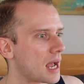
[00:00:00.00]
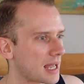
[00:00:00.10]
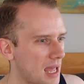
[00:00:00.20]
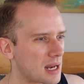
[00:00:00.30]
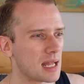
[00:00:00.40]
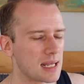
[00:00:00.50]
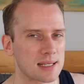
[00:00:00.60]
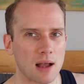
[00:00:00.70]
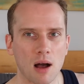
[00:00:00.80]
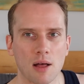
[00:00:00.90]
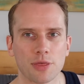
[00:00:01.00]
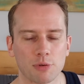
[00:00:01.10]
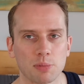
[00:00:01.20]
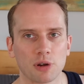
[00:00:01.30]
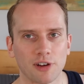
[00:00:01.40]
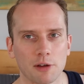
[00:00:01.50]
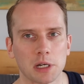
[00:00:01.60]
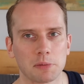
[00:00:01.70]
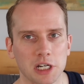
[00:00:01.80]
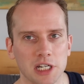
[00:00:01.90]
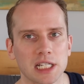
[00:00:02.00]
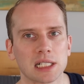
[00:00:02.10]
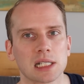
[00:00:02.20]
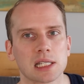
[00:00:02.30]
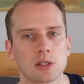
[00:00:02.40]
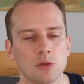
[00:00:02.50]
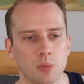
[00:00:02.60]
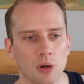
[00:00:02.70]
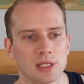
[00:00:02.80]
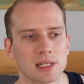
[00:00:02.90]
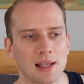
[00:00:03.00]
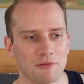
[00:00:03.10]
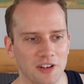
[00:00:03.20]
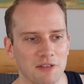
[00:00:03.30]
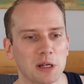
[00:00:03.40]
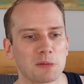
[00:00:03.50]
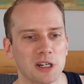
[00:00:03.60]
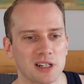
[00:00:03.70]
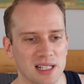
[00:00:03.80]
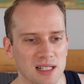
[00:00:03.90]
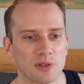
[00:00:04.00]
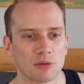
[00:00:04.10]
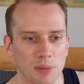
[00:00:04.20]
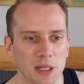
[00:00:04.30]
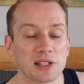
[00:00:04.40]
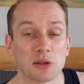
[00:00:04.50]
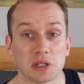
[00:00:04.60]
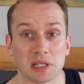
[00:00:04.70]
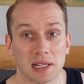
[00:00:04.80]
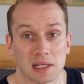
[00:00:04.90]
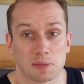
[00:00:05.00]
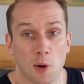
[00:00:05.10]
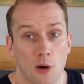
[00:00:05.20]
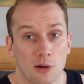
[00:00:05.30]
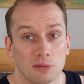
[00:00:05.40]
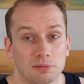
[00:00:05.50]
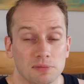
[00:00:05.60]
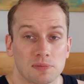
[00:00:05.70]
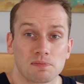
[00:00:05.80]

again, it is on 3.5mm needles, 2.75mm needles for the ribbing, so it's like a small